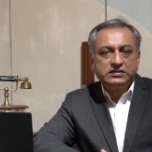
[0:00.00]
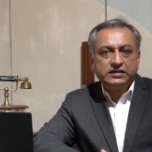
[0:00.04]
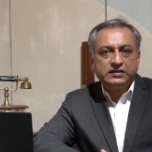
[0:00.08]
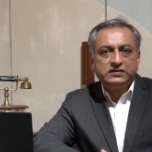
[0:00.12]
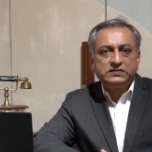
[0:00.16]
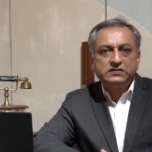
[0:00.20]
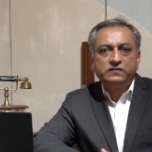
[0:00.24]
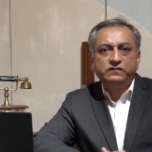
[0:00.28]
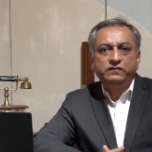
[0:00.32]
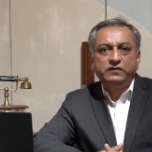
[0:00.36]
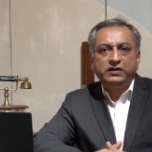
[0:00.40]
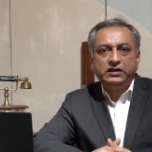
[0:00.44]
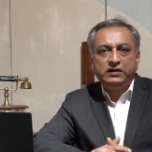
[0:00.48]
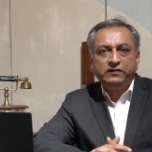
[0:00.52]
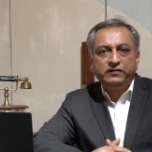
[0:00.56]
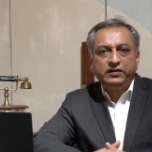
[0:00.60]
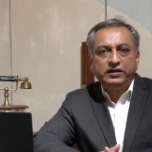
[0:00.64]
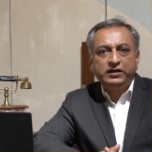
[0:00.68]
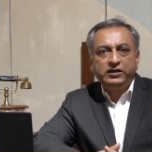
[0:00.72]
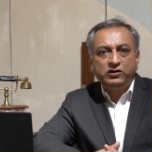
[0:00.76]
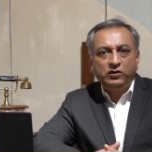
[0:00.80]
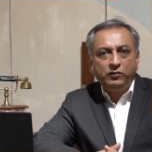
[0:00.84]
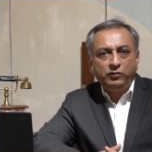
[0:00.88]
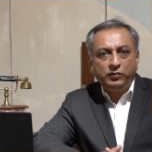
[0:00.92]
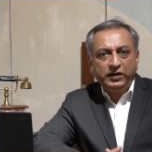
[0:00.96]
It's a very, very
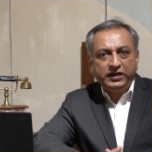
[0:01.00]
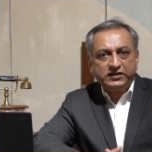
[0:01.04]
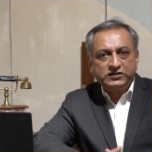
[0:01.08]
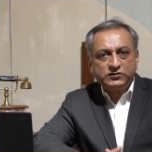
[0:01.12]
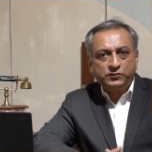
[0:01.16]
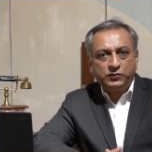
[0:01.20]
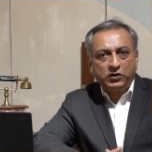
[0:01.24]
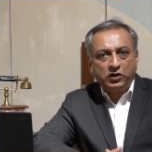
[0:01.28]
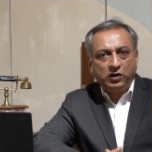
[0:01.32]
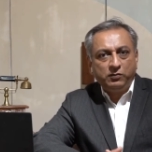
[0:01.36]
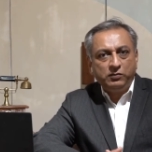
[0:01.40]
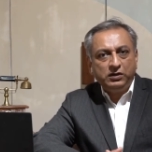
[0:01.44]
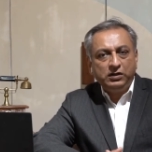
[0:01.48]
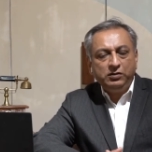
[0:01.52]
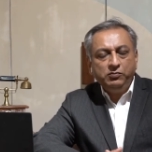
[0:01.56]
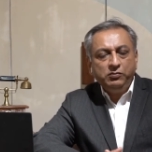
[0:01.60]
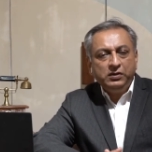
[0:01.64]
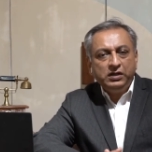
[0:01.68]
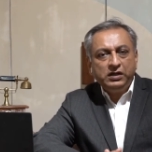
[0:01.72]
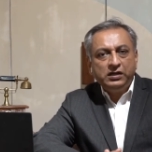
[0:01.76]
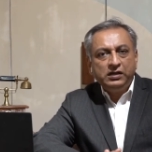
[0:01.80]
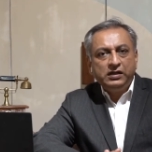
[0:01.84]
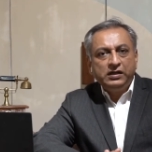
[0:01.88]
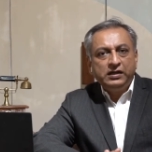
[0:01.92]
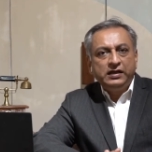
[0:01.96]
complex problem.
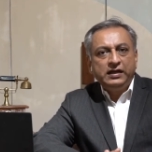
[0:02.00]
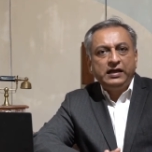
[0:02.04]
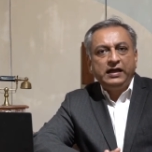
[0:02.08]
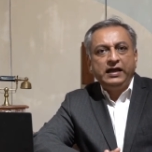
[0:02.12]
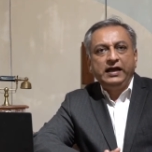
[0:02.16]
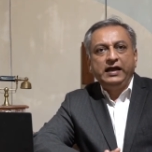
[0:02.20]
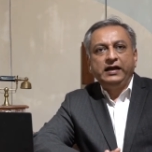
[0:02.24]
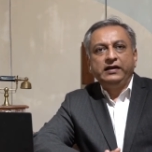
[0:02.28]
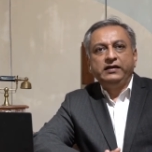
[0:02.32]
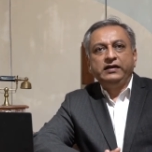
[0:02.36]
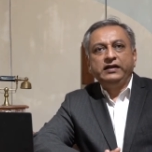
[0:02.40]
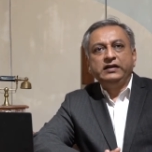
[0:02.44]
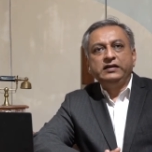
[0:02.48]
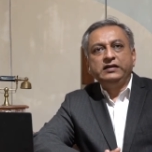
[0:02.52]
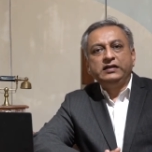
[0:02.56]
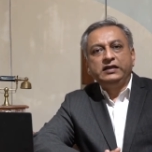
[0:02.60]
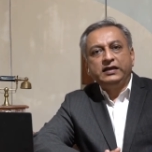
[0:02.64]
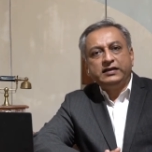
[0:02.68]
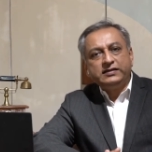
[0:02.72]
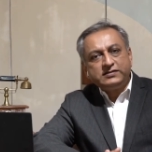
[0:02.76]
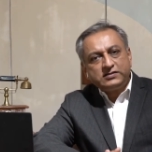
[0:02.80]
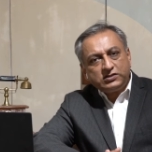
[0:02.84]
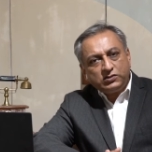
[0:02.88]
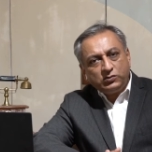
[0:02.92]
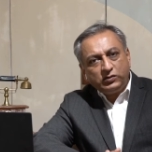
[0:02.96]
And in
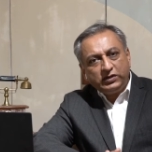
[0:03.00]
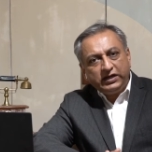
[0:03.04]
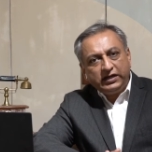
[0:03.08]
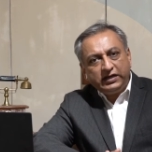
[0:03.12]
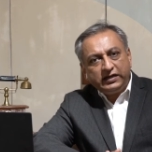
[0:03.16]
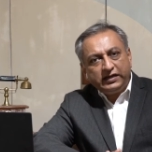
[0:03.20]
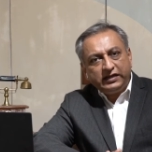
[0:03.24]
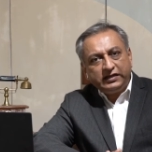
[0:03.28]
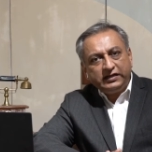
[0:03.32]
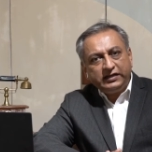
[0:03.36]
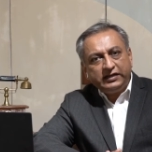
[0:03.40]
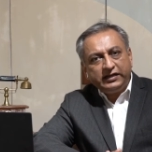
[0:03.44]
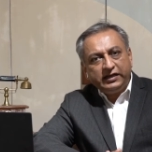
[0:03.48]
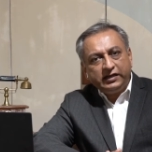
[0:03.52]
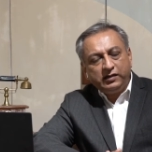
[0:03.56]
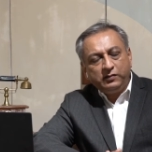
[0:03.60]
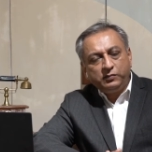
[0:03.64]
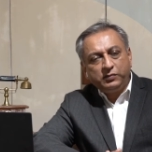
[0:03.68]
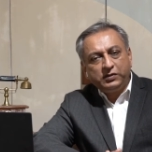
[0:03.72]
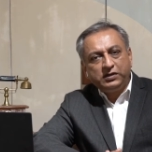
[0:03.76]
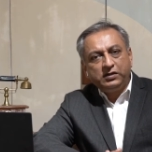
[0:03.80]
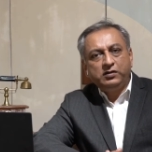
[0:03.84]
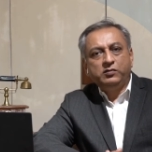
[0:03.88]
case you need any help,